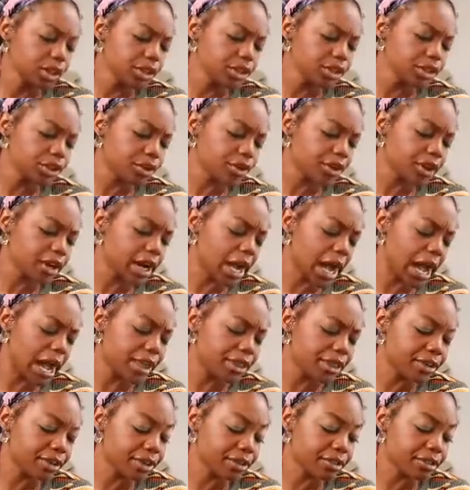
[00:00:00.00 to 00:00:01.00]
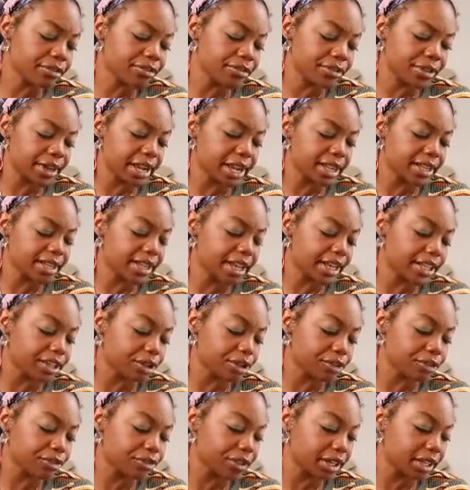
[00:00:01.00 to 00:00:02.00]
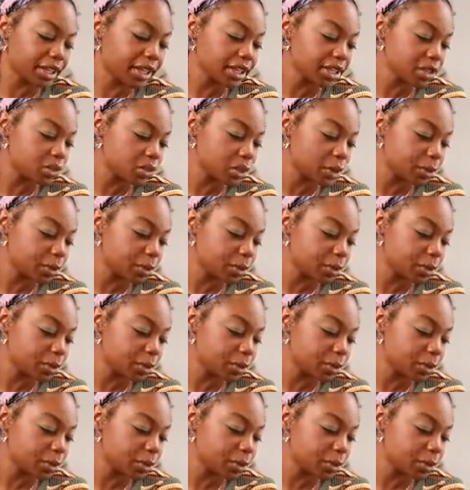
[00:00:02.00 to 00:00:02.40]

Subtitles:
you're either afraid that your feelings